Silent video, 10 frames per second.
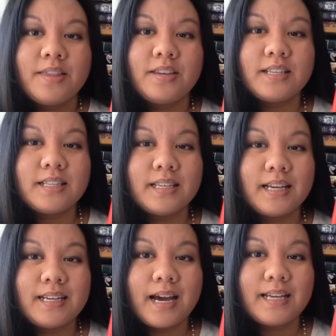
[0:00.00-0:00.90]
This is
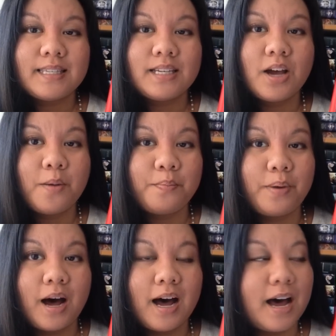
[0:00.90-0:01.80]
Ignite
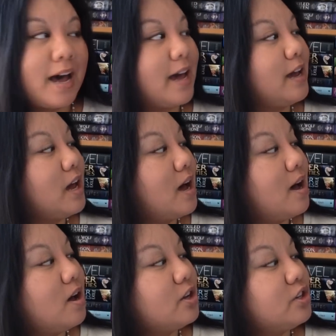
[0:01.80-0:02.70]
by
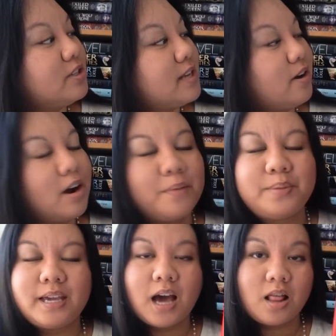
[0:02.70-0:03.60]
Sara B.